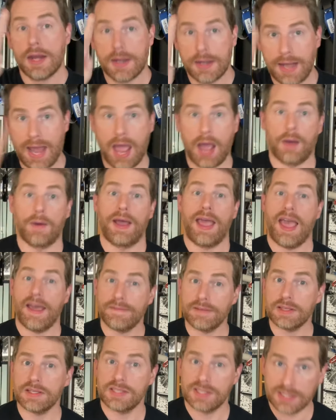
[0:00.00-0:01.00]
Now,
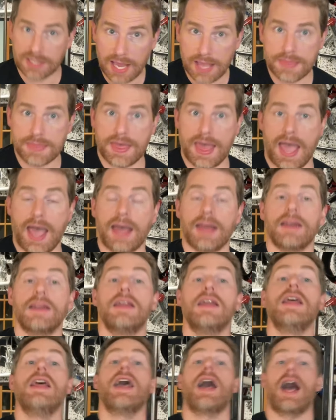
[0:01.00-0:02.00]
having said that,
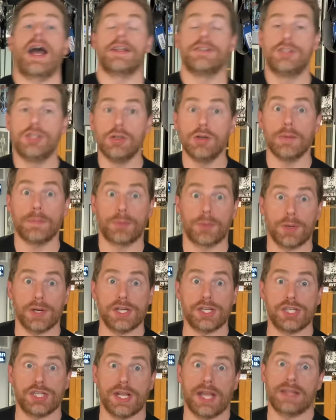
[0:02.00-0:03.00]
I do
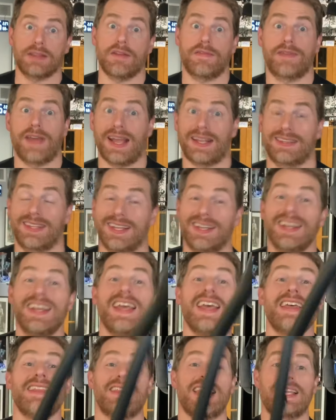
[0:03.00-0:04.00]
appreciate the fact that
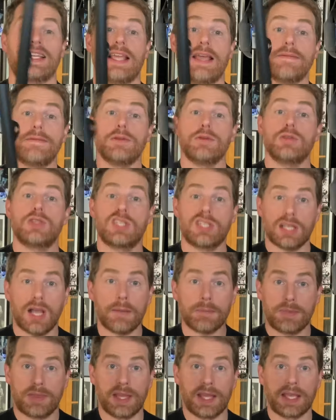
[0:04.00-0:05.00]
they give you
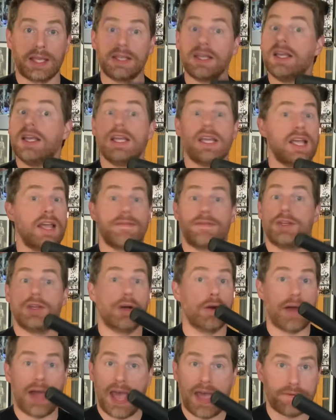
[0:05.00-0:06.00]
something if you
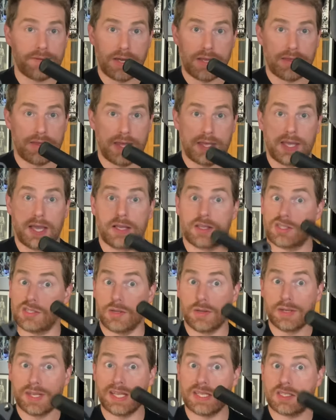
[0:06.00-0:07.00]
don't have anything else, so
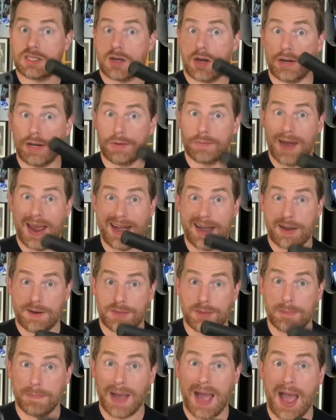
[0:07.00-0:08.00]
you can get started right out of
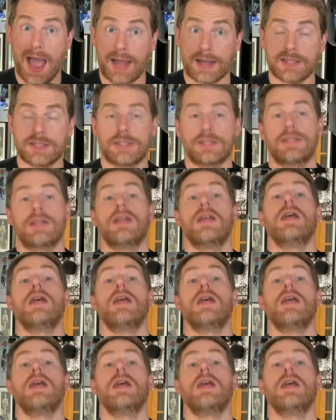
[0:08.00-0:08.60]
the box.